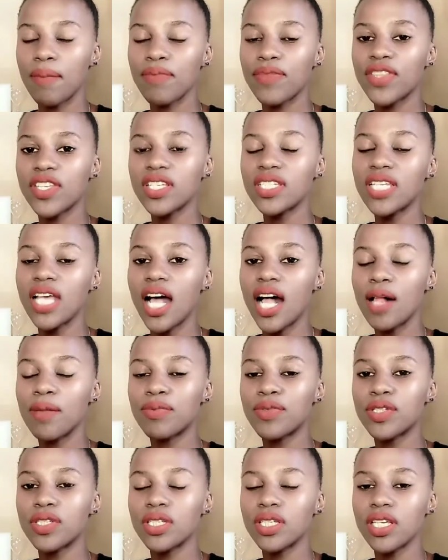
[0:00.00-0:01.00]
This
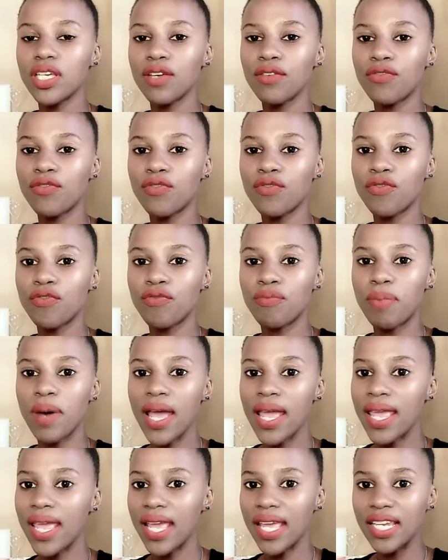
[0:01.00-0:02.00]
helps if
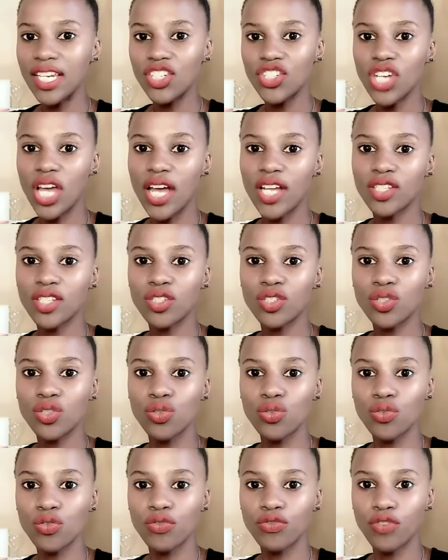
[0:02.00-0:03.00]
by any chance
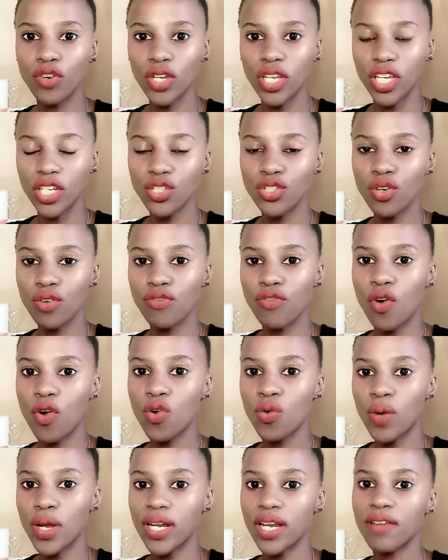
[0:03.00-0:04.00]
you forget your
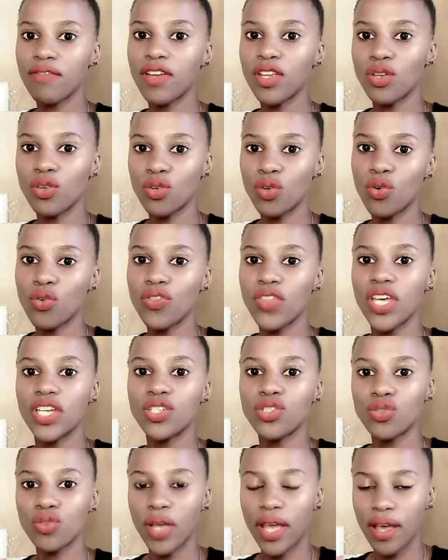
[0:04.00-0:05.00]
phone, whatever, you know
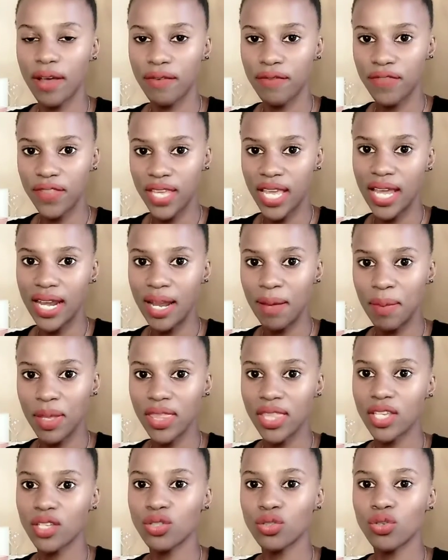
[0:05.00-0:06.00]
that you have their number
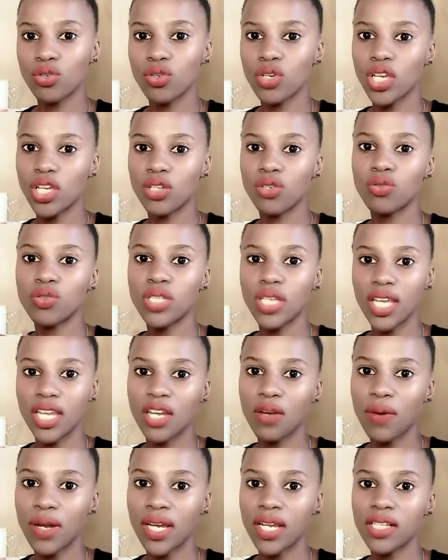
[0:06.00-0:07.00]
there, so you can use
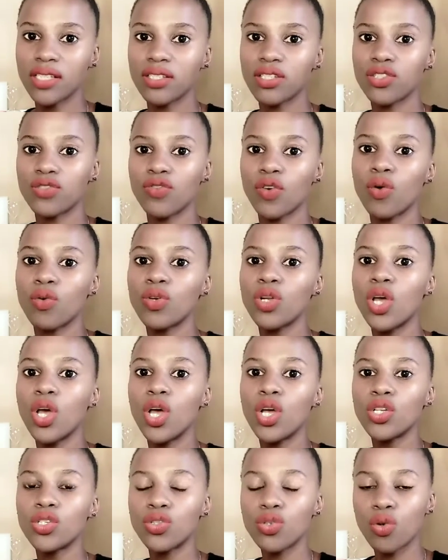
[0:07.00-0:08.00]
anyone else's phone
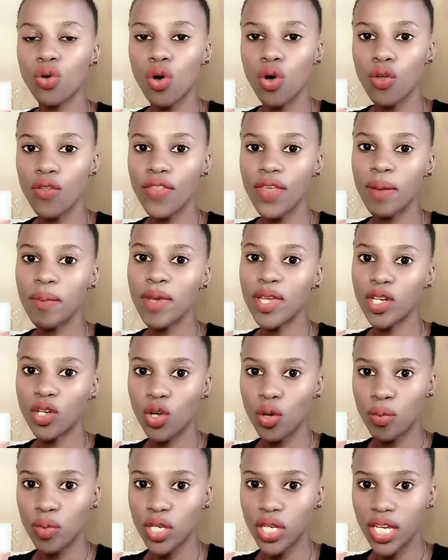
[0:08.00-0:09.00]
to call them and
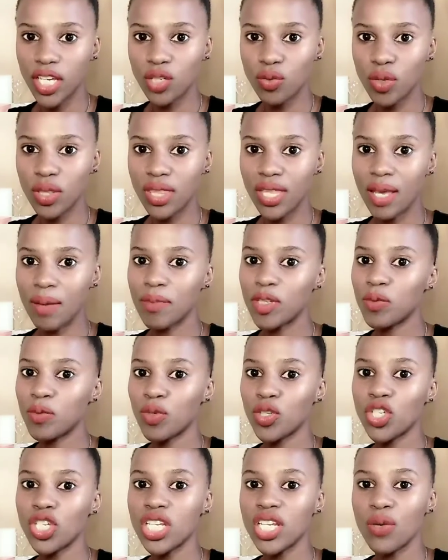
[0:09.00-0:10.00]
communicate with them,
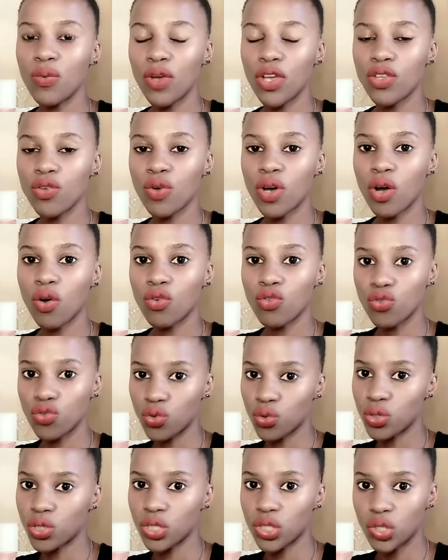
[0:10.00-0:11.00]
especially when you are en
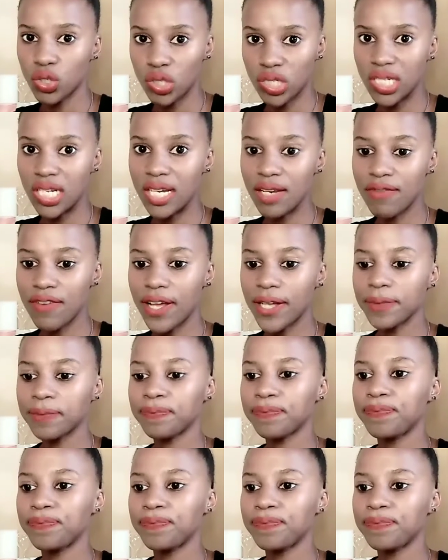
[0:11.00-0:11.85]
route to deliver.